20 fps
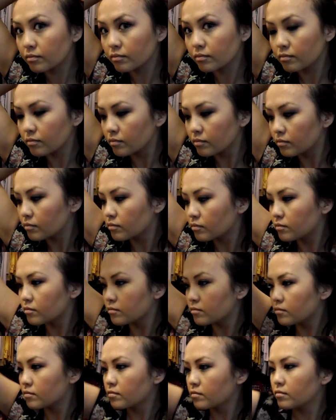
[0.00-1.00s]

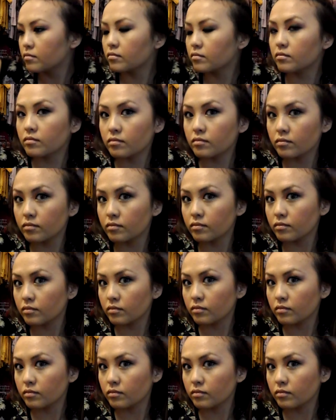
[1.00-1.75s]
[no speech]